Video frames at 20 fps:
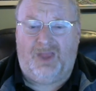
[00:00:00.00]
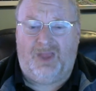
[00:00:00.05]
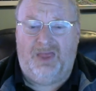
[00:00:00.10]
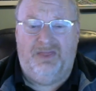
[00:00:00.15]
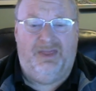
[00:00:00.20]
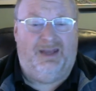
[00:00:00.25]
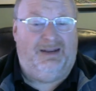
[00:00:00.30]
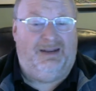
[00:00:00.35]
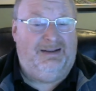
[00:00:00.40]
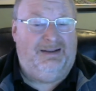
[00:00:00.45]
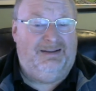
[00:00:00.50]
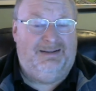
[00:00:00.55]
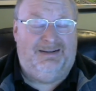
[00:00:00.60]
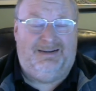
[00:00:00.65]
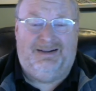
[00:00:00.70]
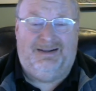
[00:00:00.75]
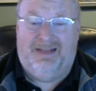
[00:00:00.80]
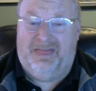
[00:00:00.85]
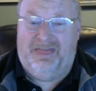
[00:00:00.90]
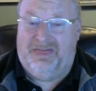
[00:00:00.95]
that
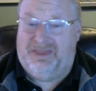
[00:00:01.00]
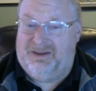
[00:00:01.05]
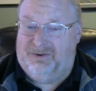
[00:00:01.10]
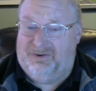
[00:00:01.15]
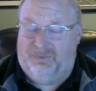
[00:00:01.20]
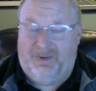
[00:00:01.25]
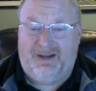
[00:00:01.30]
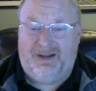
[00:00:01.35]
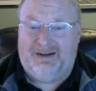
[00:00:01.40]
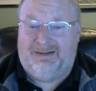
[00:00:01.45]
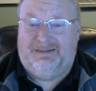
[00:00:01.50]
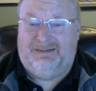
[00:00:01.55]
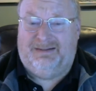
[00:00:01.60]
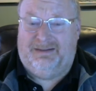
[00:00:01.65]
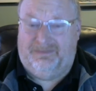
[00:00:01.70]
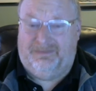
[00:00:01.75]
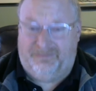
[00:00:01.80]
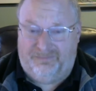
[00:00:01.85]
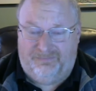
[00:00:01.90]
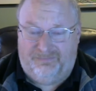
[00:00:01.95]
theoretically,
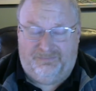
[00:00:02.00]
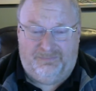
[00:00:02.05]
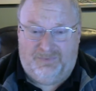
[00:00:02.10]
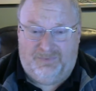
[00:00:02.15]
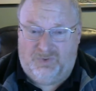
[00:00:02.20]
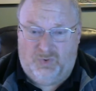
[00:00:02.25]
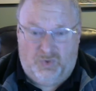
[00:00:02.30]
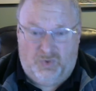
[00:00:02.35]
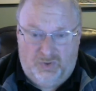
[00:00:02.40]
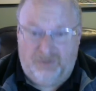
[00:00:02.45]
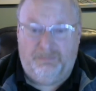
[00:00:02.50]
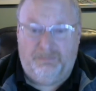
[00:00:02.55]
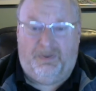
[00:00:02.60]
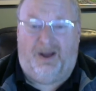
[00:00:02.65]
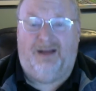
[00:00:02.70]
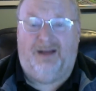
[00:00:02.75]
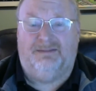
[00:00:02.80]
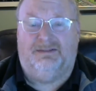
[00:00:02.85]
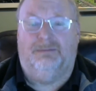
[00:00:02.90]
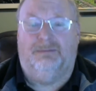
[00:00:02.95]
if could
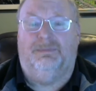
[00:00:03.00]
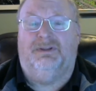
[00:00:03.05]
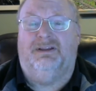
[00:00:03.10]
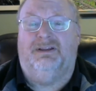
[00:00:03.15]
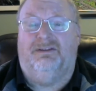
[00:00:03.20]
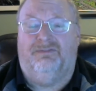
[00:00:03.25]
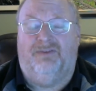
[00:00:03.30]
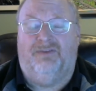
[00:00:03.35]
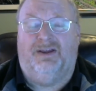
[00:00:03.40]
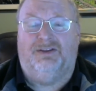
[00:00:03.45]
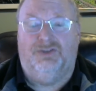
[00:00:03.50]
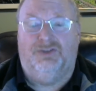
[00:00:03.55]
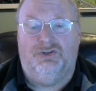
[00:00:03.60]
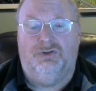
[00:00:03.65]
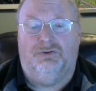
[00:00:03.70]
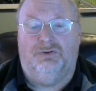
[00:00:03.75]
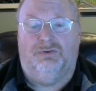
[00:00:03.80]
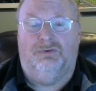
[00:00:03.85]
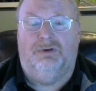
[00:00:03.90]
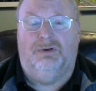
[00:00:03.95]
possibly affect
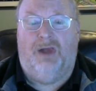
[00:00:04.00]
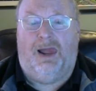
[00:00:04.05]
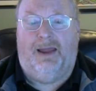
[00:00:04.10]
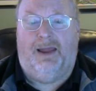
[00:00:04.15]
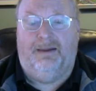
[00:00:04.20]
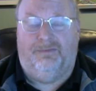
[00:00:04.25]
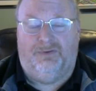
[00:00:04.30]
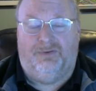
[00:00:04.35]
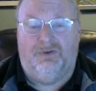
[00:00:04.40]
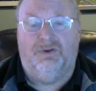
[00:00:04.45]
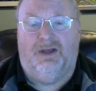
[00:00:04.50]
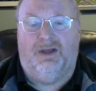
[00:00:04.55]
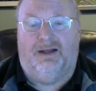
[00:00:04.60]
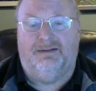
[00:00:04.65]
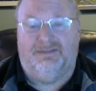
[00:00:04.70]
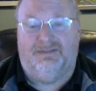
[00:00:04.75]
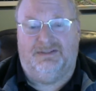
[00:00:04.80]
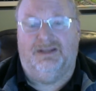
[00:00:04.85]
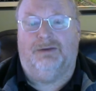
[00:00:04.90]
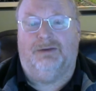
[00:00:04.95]
you if you
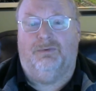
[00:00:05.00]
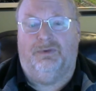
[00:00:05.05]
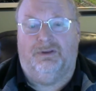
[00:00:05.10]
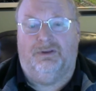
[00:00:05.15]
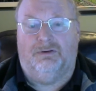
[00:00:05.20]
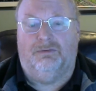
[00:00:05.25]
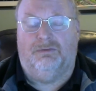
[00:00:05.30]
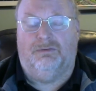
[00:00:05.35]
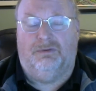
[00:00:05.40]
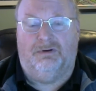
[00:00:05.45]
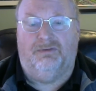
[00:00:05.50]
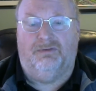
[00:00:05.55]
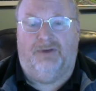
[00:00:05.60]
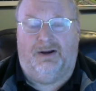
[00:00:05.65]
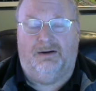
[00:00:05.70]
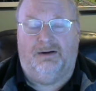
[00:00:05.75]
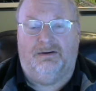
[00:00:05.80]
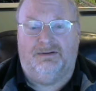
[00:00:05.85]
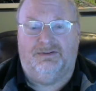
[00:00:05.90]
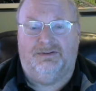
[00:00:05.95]
got sick with the
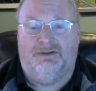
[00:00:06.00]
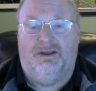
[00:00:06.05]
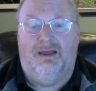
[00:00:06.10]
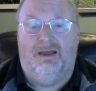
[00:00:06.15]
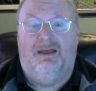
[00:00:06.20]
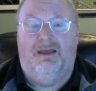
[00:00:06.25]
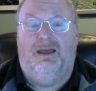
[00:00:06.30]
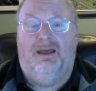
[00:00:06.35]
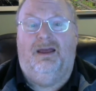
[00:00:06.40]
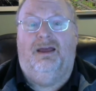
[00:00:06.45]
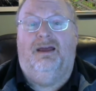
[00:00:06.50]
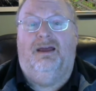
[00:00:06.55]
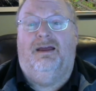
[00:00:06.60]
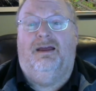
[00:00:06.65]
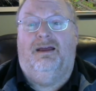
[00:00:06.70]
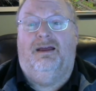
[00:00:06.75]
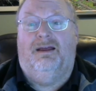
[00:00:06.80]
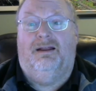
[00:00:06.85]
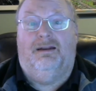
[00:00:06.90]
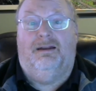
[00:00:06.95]
coronavirus.
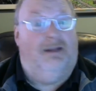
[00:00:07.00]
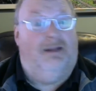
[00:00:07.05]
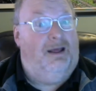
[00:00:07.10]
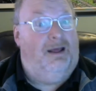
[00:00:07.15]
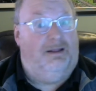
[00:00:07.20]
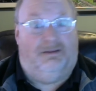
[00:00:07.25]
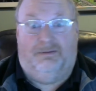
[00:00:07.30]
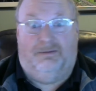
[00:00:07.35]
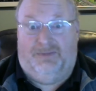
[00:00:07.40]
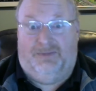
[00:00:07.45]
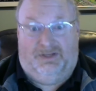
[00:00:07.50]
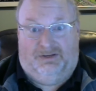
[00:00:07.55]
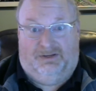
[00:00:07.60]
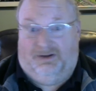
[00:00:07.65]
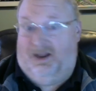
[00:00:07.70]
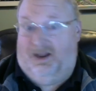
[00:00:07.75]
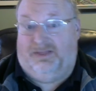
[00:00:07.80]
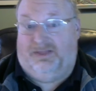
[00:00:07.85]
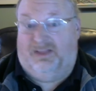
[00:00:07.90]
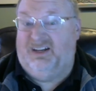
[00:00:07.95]
Not
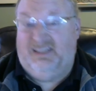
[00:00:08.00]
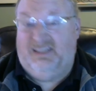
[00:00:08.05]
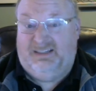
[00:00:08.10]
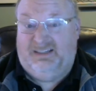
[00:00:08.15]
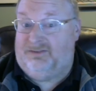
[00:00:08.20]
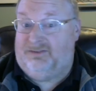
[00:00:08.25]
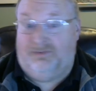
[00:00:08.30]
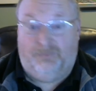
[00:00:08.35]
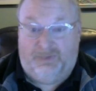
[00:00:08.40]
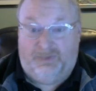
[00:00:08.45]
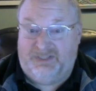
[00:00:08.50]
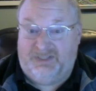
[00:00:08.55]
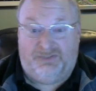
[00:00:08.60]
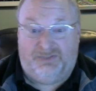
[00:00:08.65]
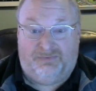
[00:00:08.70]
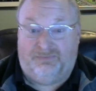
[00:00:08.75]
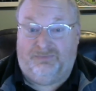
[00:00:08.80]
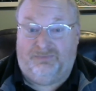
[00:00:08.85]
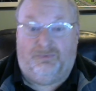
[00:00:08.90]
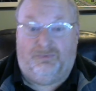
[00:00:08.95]
the least of which,
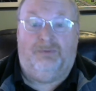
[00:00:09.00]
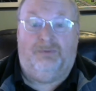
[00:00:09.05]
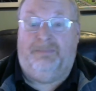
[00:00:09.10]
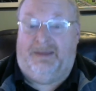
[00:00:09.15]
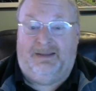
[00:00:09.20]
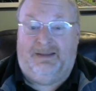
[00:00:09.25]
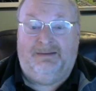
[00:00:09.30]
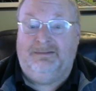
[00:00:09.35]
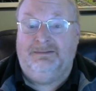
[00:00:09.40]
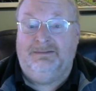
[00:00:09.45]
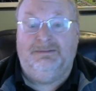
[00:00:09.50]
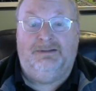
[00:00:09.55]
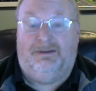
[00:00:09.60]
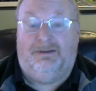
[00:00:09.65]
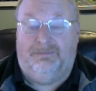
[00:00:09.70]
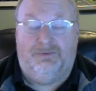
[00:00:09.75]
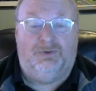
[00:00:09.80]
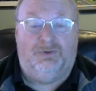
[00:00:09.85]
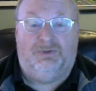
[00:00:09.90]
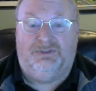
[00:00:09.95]
for men,
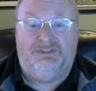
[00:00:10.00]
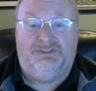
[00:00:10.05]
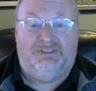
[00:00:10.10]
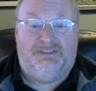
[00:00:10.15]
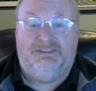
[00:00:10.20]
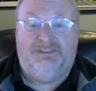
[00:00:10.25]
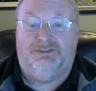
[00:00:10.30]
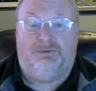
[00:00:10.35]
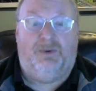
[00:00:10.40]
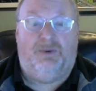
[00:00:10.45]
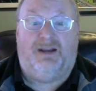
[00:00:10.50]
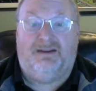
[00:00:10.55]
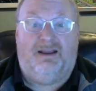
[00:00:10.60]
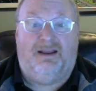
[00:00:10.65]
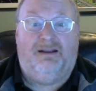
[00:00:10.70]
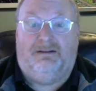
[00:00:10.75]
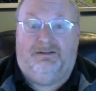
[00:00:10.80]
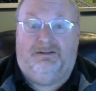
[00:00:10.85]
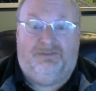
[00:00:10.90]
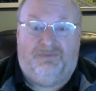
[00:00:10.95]
of course, is
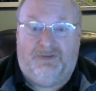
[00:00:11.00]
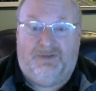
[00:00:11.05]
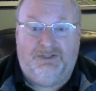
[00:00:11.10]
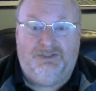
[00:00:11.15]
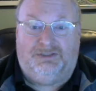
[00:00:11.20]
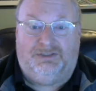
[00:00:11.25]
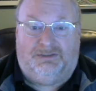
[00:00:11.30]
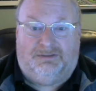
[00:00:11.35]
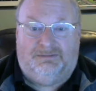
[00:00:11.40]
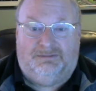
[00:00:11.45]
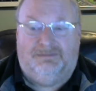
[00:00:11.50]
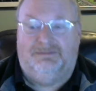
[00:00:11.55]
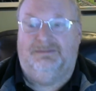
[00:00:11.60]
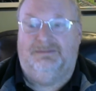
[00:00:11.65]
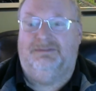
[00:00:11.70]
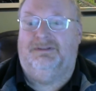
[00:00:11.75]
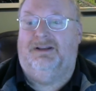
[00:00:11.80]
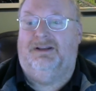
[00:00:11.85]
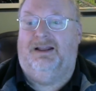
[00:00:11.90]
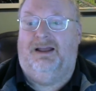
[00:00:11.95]
erectile dysfunction.
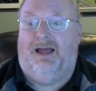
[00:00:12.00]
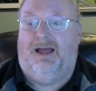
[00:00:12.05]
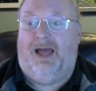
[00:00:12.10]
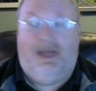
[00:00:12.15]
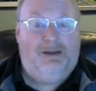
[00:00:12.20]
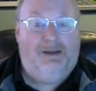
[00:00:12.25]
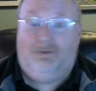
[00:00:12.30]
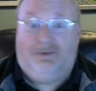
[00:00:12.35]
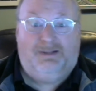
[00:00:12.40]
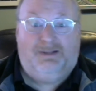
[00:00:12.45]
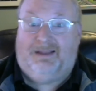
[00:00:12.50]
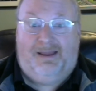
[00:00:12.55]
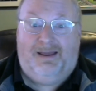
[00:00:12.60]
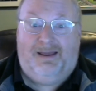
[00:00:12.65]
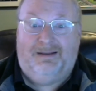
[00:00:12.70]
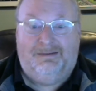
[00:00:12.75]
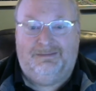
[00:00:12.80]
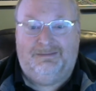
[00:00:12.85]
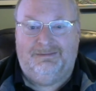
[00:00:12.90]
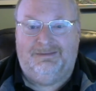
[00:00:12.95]
I don't want
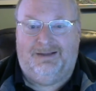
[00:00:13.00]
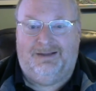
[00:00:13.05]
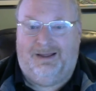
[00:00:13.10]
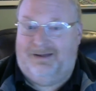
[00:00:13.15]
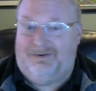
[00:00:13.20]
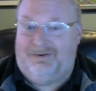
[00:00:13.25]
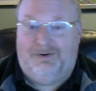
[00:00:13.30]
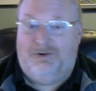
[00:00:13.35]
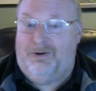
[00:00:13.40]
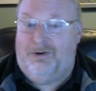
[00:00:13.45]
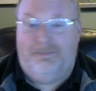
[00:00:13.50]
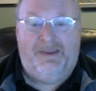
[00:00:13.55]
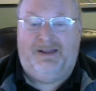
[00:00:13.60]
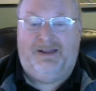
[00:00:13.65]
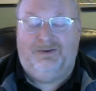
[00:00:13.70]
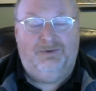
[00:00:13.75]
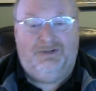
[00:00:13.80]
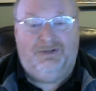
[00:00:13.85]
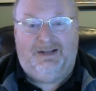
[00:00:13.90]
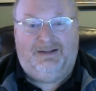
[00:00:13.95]
that. I don't know a man
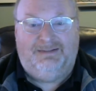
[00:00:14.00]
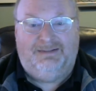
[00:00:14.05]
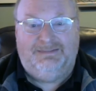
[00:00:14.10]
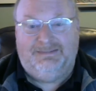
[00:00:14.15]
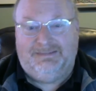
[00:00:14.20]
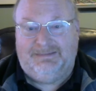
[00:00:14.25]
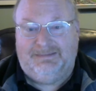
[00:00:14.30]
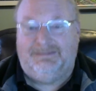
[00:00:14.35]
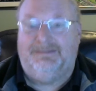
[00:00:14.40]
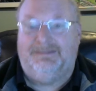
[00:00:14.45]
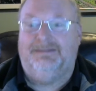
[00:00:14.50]
who does.